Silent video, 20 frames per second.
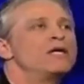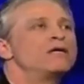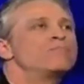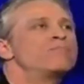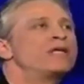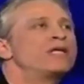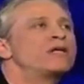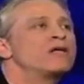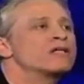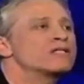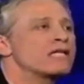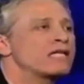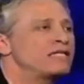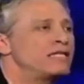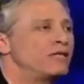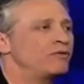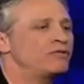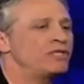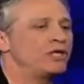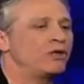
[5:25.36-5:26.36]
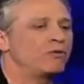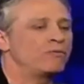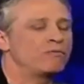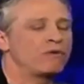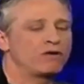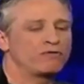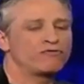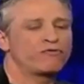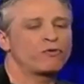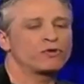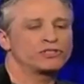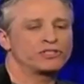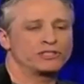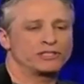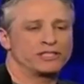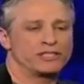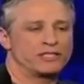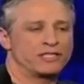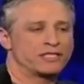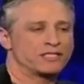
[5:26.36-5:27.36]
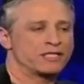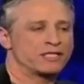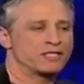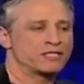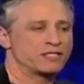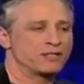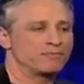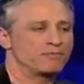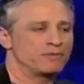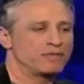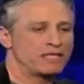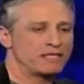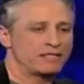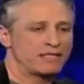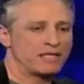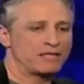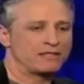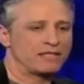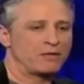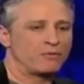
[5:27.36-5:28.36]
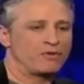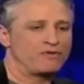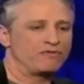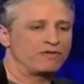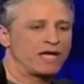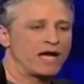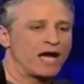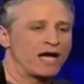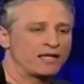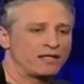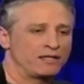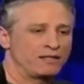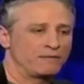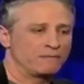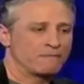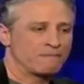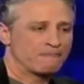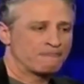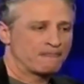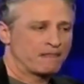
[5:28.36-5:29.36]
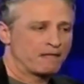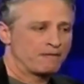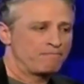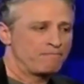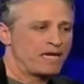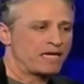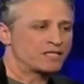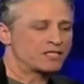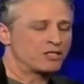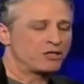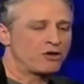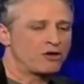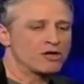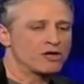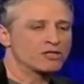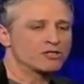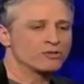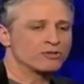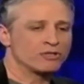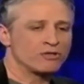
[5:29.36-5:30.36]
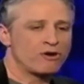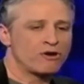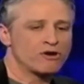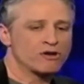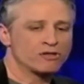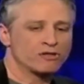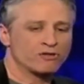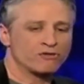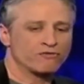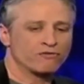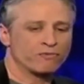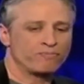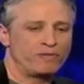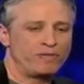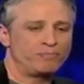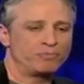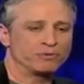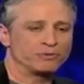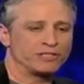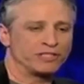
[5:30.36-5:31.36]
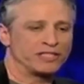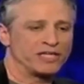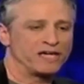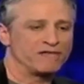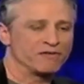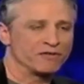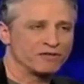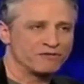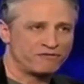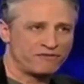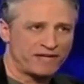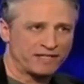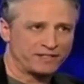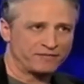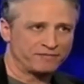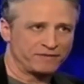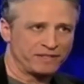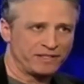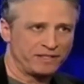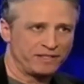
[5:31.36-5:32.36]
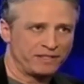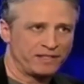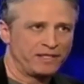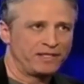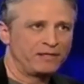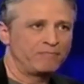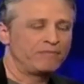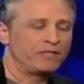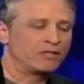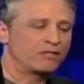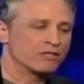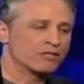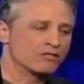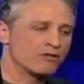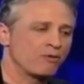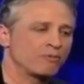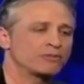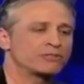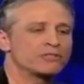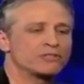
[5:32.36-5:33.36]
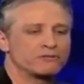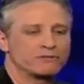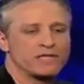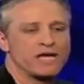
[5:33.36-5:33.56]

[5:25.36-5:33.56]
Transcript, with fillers: Because I think you know, unfortunately, the system that, that, that we've got makes it harder and harder for people to govern effectively because so much of their